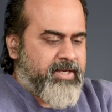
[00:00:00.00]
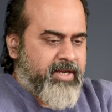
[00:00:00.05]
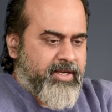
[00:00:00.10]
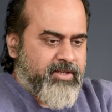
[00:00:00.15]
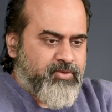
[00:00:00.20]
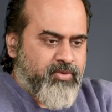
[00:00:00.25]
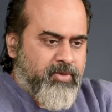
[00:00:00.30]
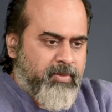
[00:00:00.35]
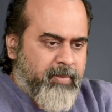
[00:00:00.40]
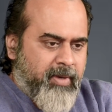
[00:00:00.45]
an
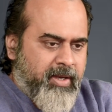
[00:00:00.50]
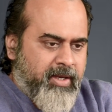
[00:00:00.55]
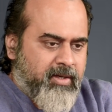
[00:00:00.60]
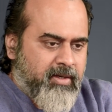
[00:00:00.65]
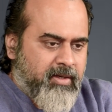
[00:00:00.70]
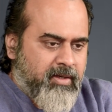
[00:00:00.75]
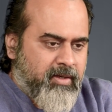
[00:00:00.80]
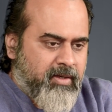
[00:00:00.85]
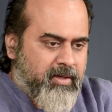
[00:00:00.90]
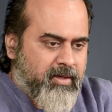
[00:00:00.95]
actual
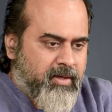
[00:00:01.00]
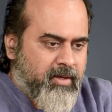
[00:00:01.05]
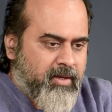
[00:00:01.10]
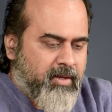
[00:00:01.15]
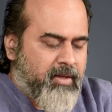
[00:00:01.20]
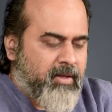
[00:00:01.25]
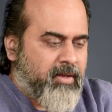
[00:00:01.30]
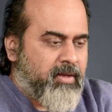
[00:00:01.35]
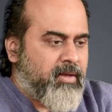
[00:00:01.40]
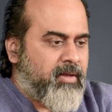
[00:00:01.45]
plane."
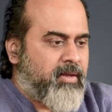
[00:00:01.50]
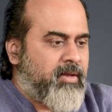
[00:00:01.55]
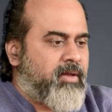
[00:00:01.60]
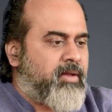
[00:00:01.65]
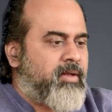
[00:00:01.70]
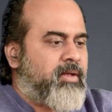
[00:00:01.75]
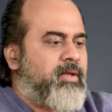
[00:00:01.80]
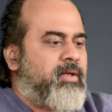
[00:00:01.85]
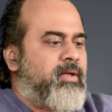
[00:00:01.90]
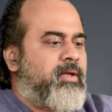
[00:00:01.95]

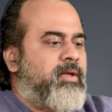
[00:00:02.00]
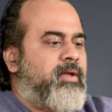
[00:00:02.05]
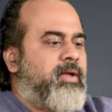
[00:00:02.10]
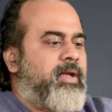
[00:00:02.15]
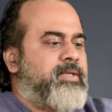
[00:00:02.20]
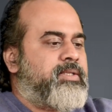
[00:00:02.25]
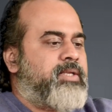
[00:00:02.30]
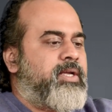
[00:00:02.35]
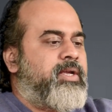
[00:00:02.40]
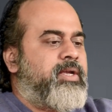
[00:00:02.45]

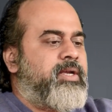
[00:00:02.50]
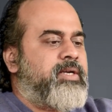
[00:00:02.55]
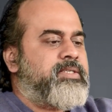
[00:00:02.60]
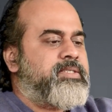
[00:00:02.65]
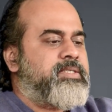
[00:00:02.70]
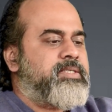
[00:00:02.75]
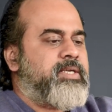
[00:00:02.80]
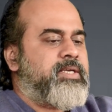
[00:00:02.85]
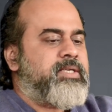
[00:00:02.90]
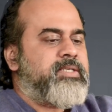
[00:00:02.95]
And the kid
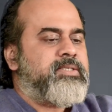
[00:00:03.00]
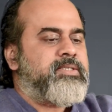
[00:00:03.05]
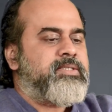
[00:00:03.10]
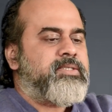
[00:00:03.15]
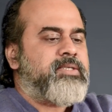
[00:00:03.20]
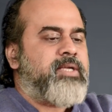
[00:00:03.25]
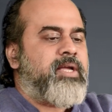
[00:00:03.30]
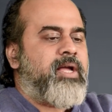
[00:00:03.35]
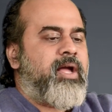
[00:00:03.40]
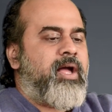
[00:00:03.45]

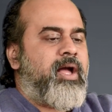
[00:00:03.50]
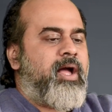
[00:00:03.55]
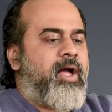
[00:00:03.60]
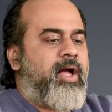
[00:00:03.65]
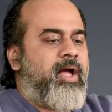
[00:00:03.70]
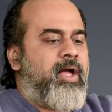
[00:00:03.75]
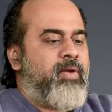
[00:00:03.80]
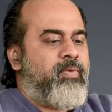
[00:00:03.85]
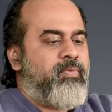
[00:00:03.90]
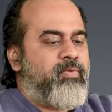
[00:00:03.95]
says,
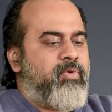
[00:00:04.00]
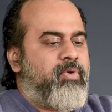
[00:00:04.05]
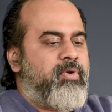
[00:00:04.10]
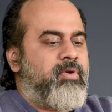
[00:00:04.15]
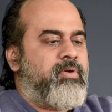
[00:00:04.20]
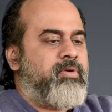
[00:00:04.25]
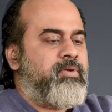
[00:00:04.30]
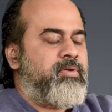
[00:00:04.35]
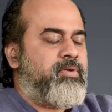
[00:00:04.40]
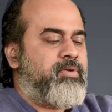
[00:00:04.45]
"I
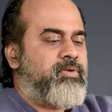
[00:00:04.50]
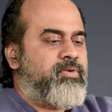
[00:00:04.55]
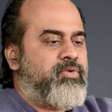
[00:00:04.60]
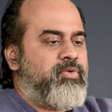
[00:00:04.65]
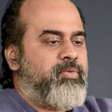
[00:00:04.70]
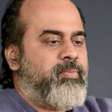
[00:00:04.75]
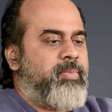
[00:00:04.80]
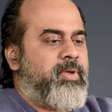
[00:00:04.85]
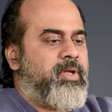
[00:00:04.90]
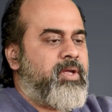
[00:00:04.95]
want
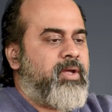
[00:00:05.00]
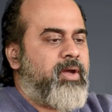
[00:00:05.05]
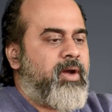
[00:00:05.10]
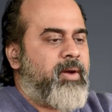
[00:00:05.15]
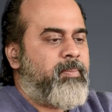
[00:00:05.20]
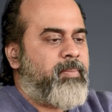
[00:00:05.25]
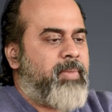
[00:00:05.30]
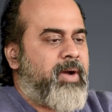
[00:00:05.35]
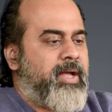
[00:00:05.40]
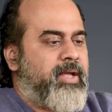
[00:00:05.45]
to be a
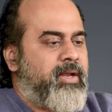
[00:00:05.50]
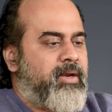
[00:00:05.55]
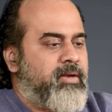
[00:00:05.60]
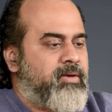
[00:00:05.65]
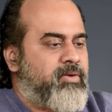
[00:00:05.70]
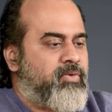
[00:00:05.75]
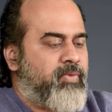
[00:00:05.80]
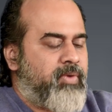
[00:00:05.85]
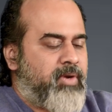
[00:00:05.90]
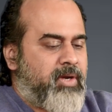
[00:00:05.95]

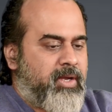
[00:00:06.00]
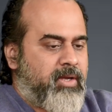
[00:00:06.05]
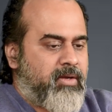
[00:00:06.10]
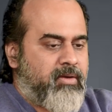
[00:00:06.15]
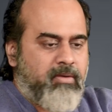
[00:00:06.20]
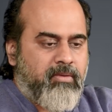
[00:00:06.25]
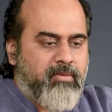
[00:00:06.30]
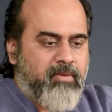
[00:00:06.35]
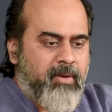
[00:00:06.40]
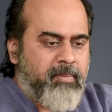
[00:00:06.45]
pilot when I
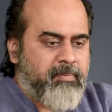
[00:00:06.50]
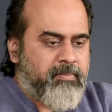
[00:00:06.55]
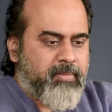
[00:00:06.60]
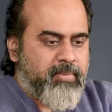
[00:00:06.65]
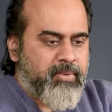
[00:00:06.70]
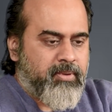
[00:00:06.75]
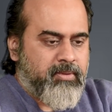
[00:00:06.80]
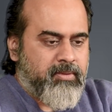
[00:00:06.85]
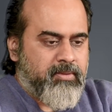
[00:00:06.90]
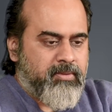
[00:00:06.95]
grow
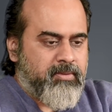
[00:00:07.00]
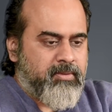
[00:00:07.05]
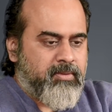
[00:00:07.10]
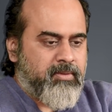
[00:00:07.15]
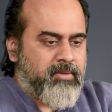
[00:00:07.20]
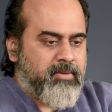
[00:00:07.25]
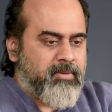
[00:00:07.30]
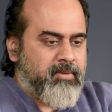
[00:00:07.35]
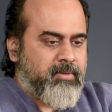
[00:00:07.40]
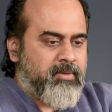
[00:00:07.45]
up."
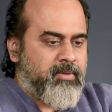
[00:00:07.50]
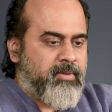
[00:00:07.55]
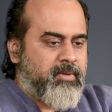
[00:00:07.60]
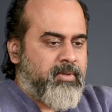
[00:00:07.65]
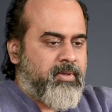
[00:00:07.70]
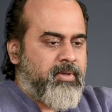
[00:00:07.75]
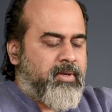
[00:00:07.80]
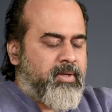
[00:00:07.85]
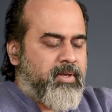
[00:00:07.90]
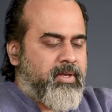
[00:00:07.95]

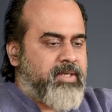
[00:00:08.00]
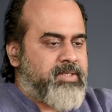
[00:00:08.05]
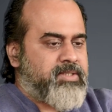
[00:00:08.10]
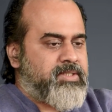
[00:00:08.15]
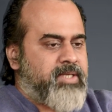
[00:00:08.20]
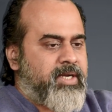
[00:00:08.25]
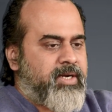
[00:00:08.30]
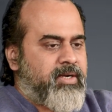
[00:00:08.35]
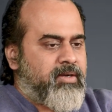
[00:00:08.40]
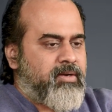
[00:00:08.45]
Is
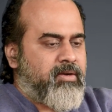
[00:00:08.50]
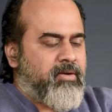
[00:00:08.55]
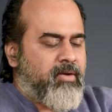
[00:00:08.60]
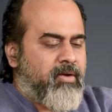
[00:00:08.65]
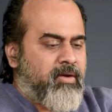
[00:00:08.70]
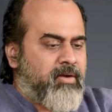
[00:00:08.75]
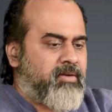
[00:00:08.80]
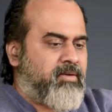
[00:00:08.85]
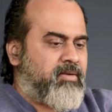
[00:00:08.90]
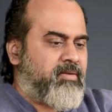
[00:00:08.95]
that
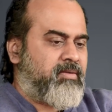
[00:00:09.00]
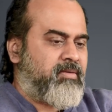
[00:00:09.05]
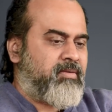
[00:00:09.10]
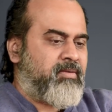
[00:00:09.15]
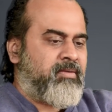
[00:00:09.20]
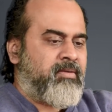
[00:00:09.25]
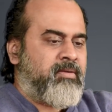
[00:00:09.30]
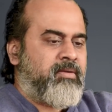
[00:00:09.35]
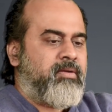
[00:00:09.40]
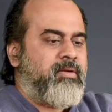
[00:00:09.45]
not
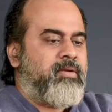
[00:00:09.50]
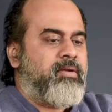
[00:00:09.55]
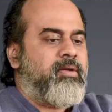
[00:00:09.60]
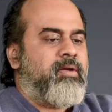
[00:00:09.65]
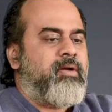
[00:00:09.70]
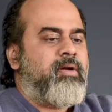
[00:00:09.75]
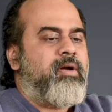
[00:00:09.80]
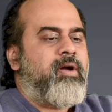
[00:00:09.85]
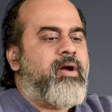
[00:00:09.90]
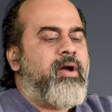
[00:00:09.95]

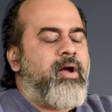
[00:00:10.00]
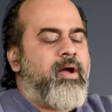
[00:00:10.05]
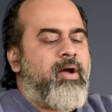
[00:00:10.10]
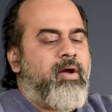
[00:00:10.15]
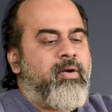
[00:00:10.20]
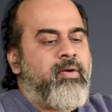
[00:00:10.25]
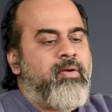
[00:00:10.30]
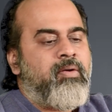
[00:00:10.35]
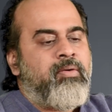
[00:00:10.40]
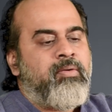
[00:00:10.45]

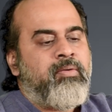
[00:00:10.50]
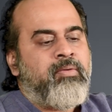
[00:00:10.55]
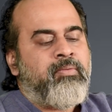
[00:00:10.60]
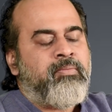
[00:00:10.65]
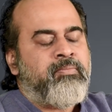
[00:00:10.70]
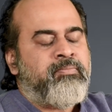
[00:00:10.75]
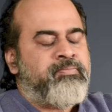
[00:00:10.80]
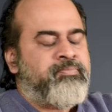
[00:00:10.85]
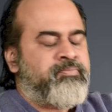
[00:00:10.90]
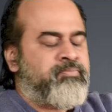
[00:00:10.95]

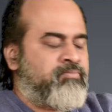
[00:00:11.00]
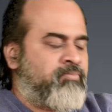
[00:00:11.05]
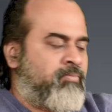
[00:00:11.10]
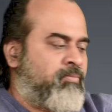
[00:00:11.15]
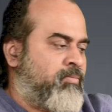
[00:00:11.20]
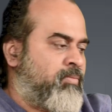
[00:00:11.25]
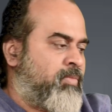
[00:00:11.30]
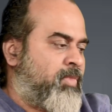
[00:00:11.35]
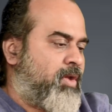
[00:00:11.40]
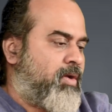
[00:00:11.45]
how
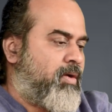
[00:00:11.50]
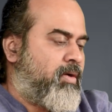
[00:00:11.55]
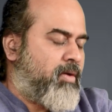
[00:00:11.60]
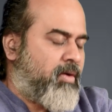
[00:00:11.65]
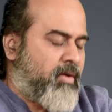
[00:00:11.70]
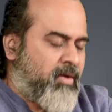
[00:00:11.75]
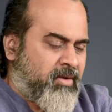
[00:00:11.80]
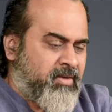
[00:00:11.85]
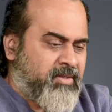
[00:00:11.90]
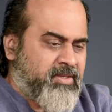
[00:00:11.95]

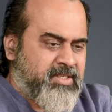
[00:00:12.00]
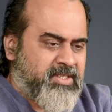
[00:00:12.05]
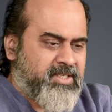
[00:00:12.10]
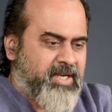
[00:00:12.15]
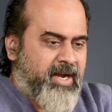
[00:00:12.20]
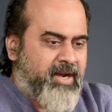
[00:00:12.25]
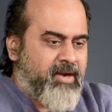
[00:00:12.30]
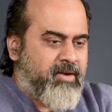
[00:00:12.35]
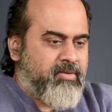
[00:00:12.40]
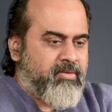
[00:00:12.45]
all
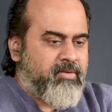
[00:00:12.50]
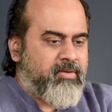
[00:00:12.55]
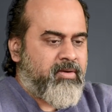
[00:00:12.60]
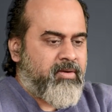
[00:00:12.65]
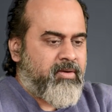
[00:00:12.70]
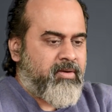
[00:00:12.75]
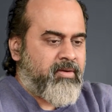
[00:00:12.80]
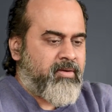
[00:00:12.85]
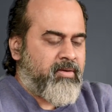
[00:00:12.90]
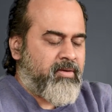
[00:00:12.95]

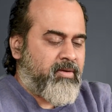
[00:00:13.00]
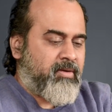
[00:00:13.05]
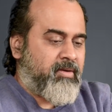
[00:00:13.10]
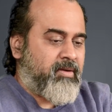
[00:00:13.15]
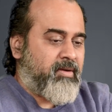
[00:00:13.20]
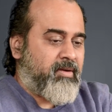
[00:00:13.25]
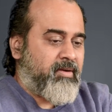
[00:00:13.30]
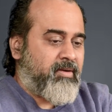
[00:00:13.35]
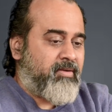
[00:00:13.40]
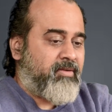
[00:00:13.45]
childhood
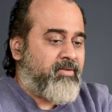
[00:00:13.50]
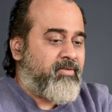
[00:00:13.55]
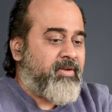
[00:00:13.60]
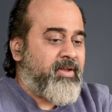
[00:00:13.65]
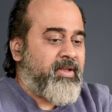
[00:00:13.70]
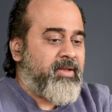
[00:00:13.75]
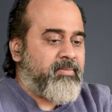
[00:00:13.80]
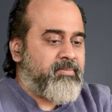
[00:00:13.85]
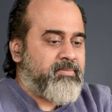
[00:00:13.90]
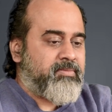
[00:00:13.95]

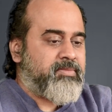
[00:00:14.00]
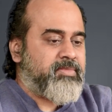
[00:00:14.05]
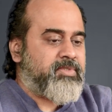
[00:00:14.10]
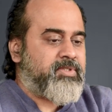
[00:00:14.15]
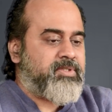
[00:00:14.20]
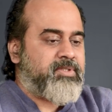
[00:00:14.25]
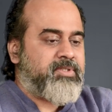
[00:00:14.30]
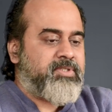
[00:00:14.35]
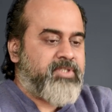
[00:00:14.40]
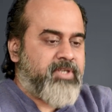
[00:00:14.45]

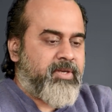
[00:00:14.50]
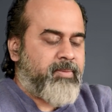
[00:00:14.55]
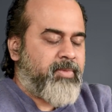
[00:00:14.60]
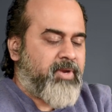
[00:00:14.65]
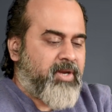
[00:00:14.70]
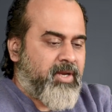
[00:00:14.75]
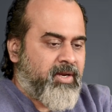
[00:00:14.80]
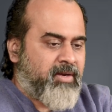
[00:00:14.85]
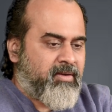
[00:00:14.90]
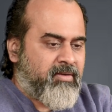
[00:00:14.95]
dreams
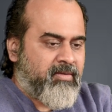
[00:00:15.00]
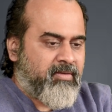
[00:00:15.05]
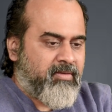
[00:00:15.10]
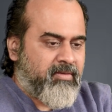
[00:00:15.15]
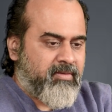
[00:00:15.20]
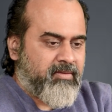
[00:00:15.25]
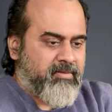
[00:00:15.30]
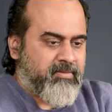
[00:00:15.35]
germinate?